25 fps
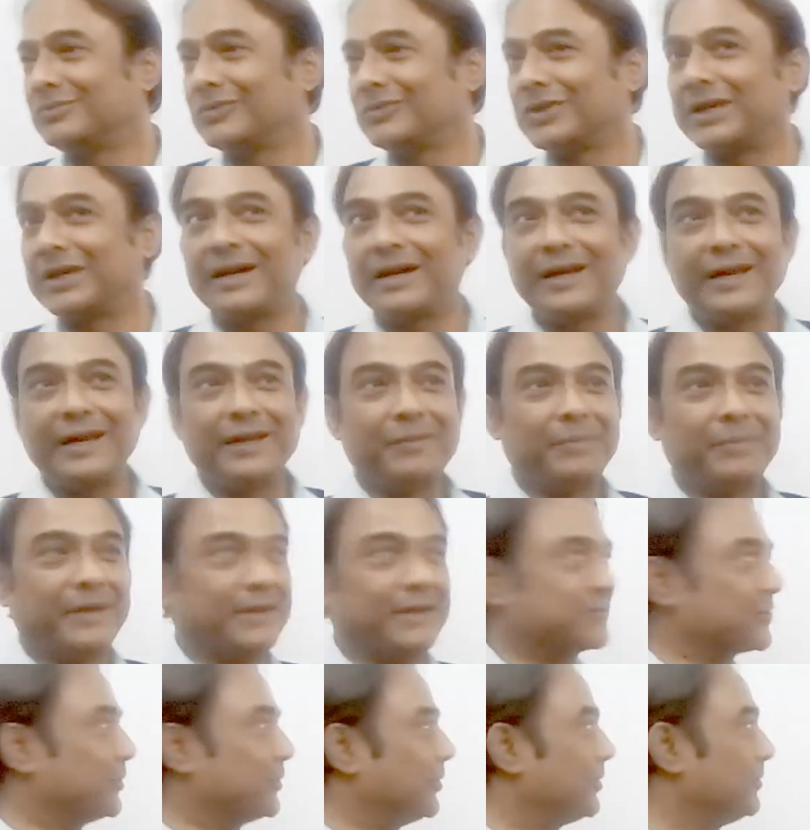Get a high
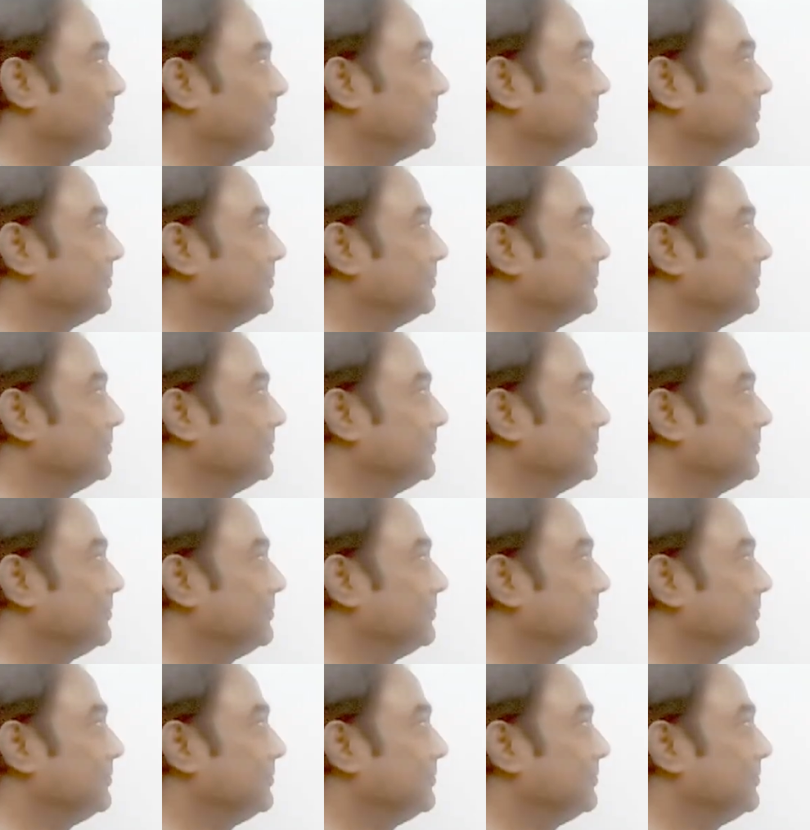band score.